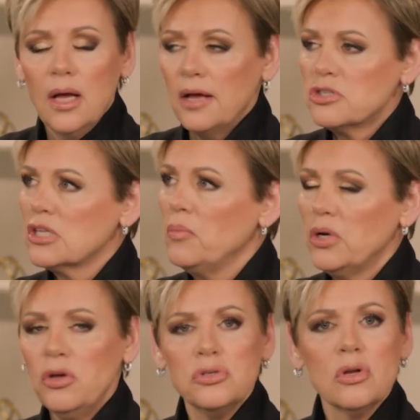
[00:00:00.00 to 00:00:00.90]
as
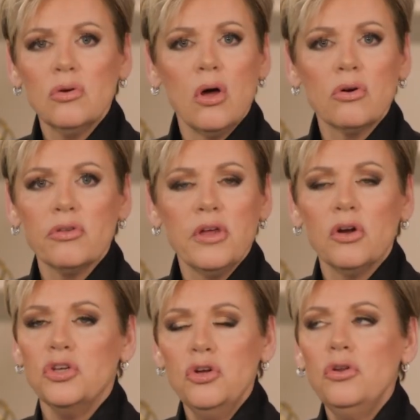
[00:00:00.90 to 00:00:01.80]
someone who's no longer
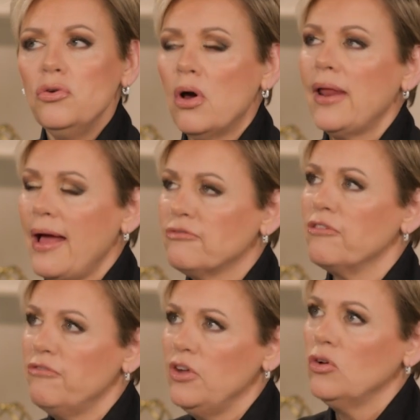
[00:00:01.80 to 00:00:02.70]
there, you do not have
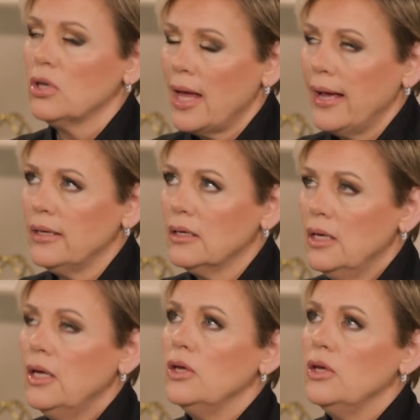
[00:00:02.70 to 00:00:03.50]
to feel like